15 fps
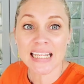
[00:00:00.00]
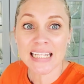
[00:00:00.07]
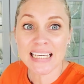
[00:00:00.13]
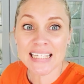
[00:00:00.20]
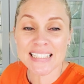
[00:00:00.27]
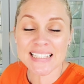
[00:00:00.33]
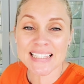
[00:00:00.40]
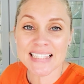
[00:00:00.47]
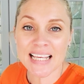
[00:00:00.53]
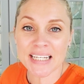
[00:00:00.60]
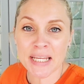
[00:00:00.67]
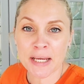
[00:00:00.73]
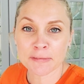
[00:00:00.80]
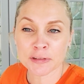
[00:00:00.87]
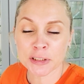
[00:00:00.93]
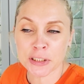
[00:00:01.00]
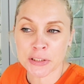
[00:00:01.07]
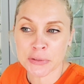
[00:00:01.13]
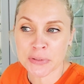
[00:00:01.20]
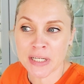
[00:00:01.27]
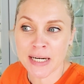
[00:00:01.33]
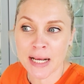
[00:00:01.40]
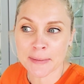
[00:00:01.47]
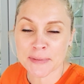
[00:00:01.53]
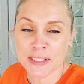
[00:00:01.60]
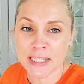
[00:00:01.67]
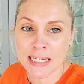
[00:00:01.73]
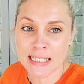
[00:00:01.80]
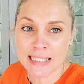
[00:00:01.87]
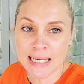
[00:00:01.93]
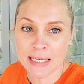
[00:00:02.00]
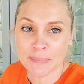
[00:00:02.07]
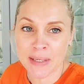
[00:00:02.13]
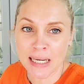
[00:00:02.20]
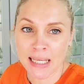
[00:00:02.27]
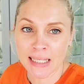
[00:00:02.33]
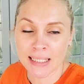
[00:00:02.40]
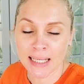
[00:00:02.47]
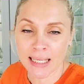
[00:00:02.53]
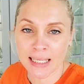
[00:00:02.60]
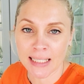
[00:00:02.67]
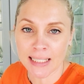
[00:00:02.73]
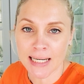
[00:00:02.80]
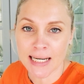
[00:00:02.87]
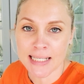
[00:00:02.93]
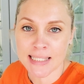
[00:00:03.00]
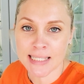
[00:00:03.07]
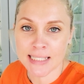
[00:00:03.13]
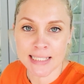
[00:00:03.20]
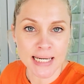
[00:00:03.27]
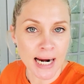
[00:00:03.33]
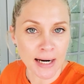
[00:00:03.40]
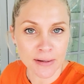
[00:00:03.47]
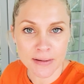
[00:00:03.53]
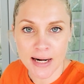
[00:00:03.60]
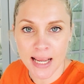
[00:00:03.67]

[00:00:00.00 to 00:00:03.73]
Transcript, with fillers: It is Sunday afternoon and I'm just gonna take a minute and sit down